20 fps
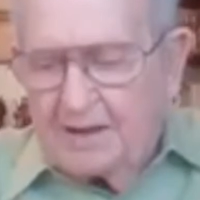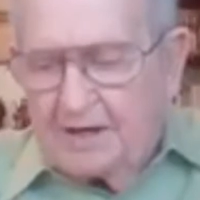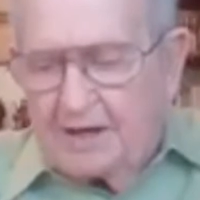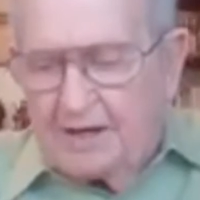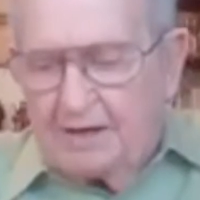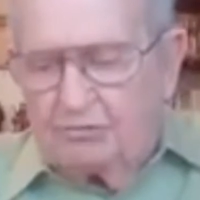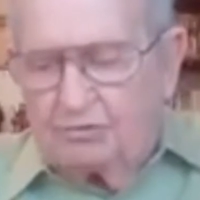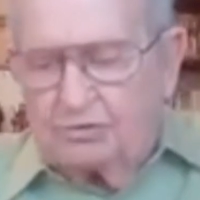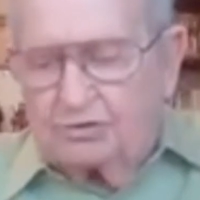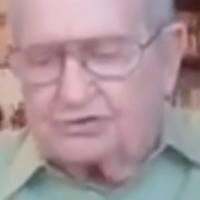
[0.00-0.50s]

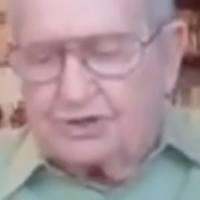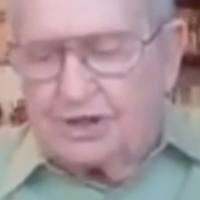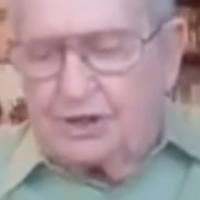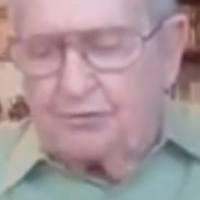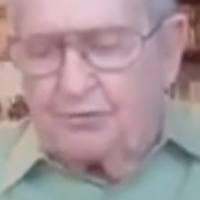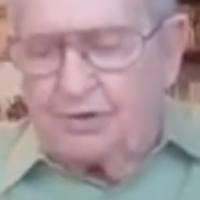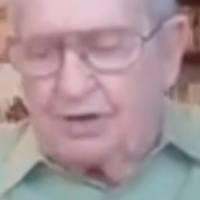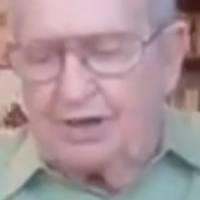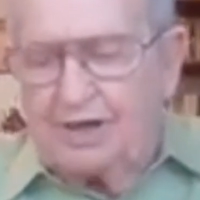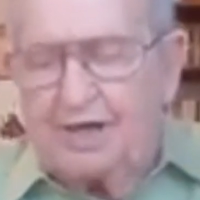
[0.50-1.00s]
it was
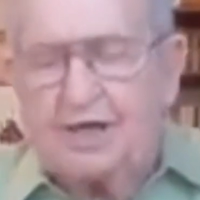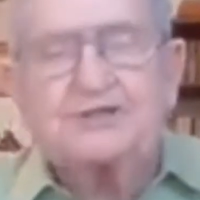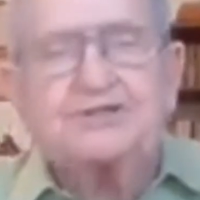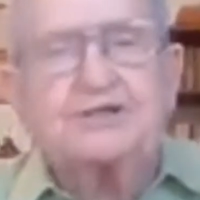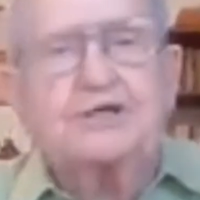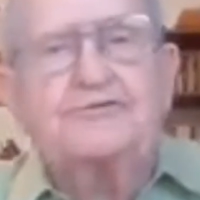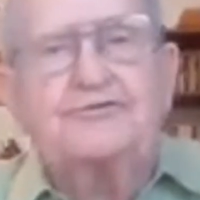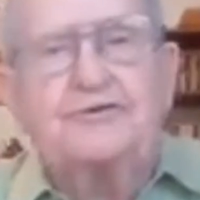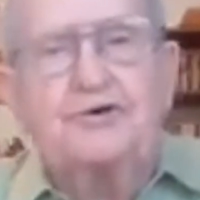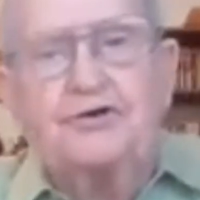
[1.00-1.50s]
a
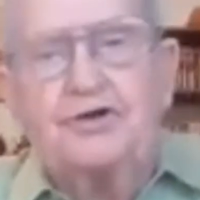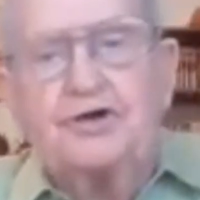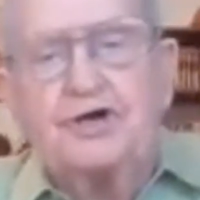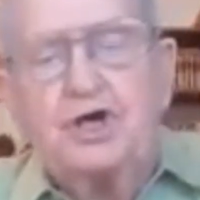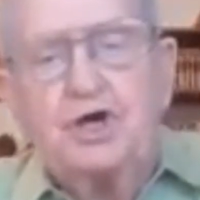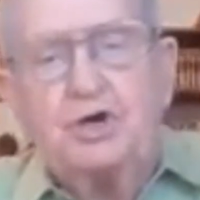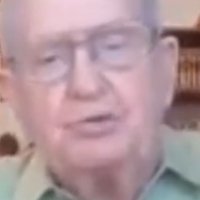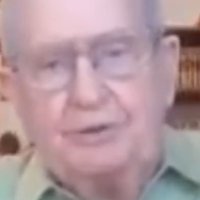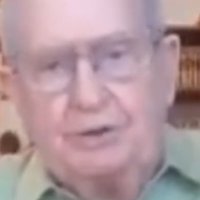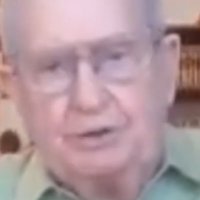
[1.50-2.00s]
religion for the
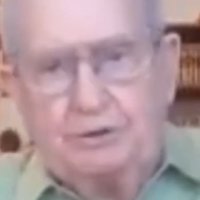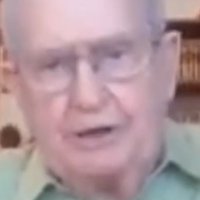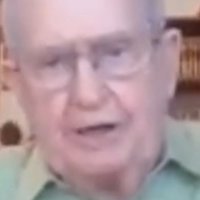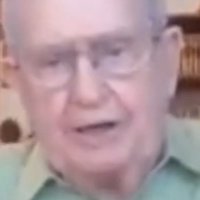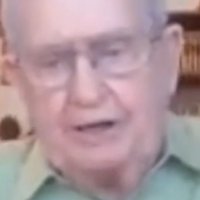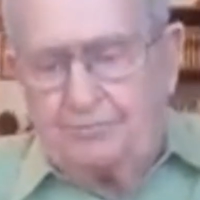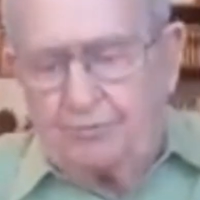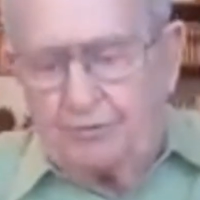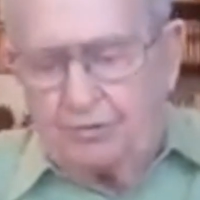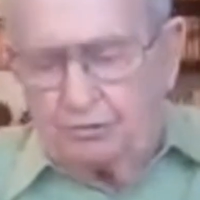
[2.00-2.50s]

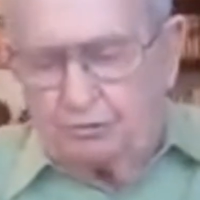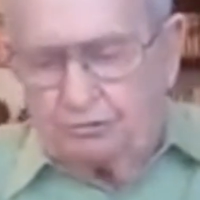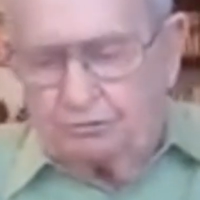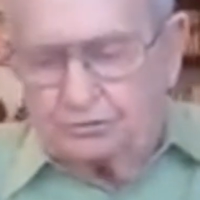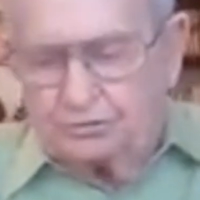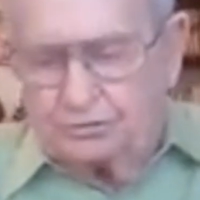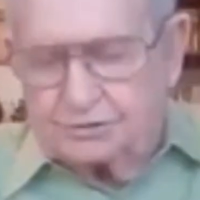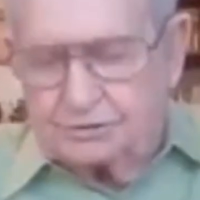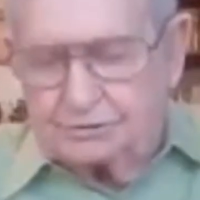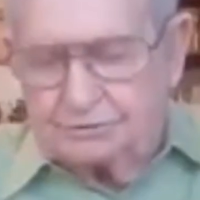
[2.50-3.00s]

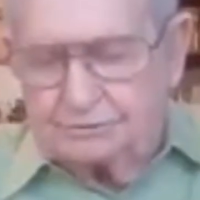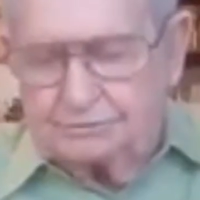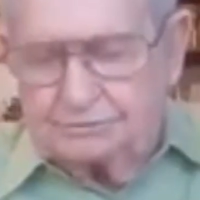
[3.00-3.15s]
Hebrews.